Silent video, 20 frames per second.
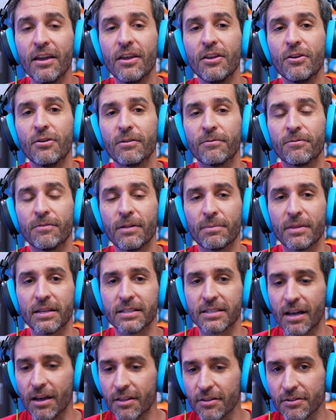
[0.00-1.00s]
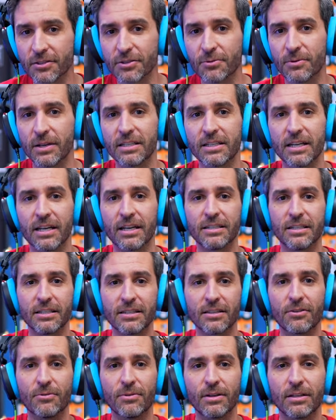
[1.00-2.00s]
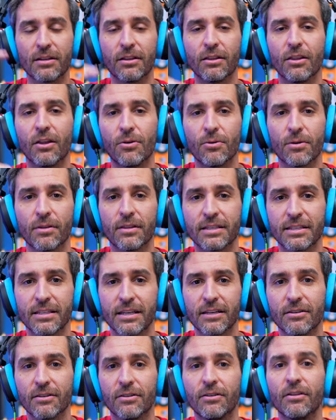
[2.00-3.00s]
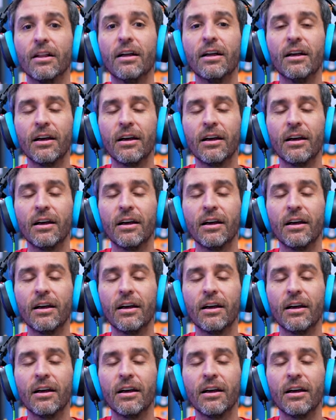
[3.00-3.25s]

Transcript: you can flip this other switch and it's just going to lower the signal